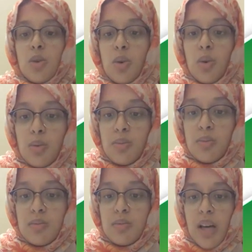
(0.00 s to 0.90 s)
so
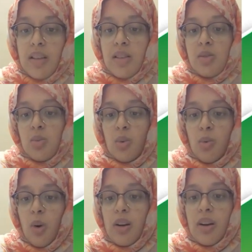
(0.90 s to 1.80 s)
that is
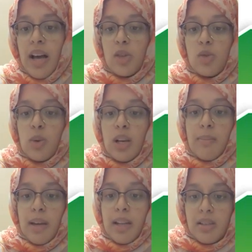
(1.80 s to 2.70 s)
what it
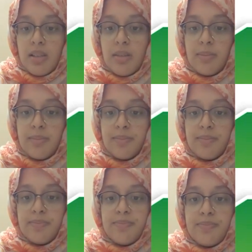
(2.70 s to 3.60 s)
actually meant.
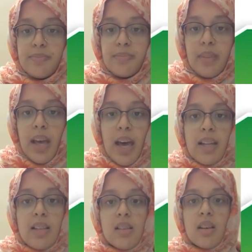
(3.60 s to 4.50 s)

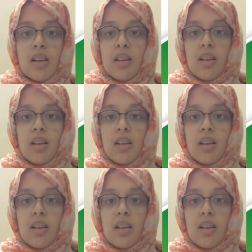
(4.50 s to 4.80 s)
And